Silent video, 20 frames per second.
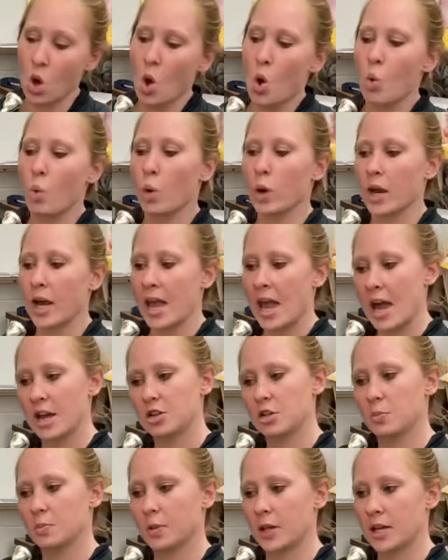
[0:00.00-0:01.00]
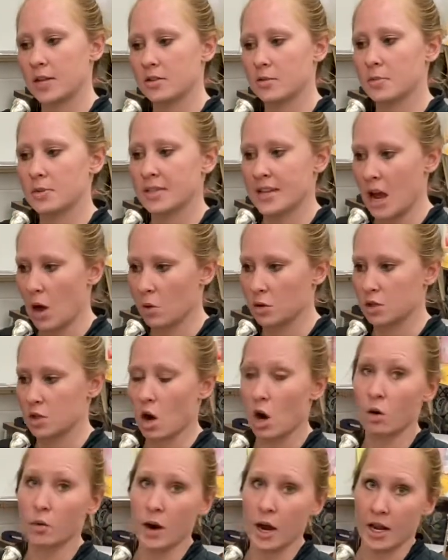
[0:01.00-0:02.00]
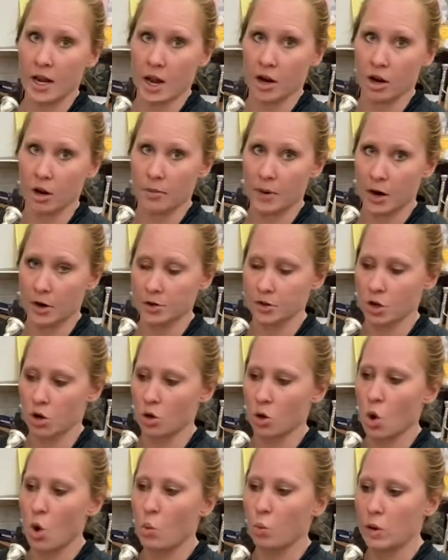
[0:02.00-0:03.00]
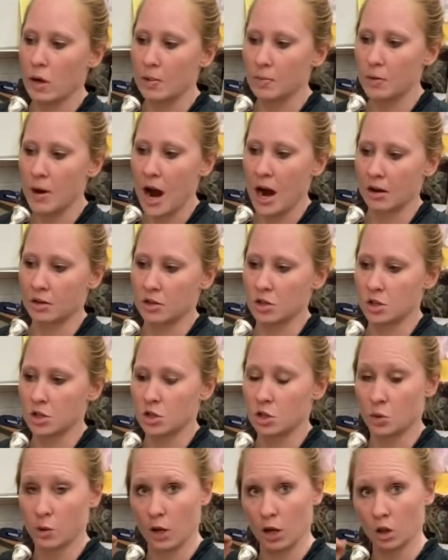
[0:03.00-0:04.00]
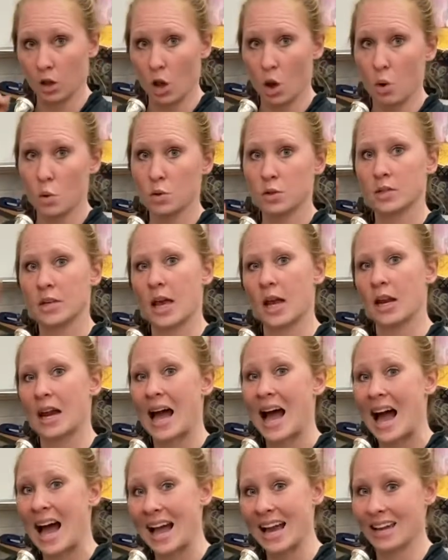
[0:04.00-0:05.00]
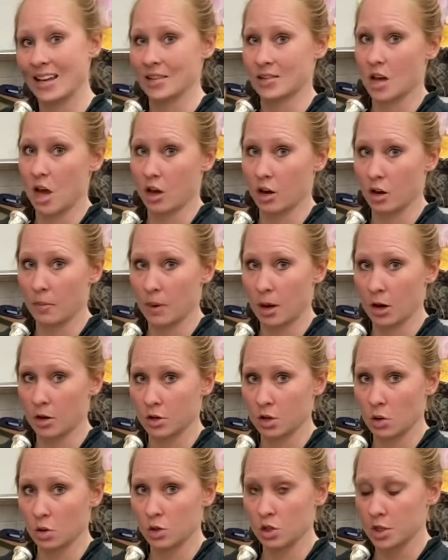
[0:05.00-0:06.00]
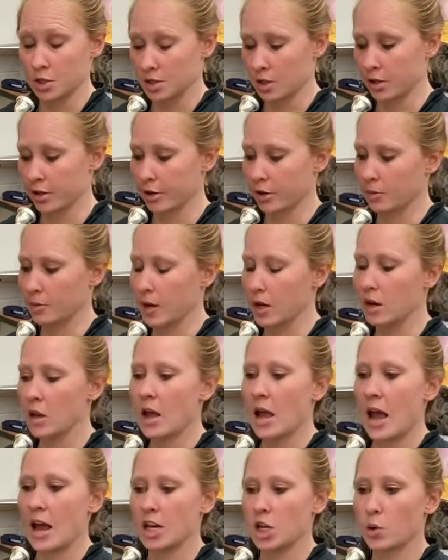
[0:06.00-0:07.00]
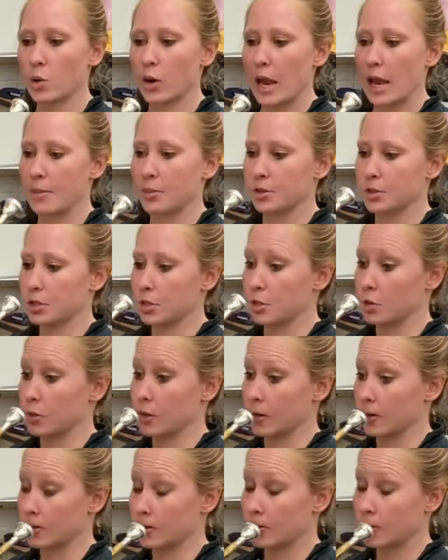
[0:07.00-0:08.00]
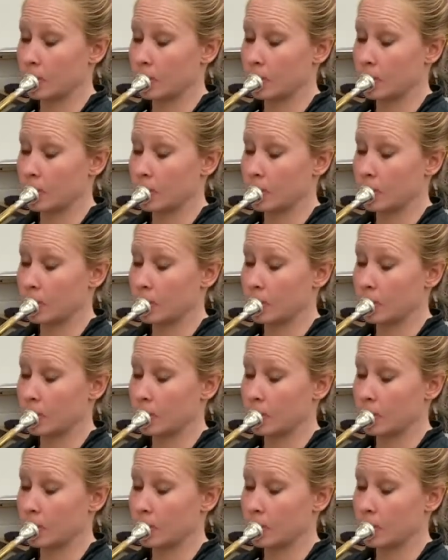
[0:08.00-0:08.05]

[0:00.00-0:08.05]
When I had you play some sounds already on our baritone, we practiced doing lows and highs on our baritone just a little bit, and you were able to do this.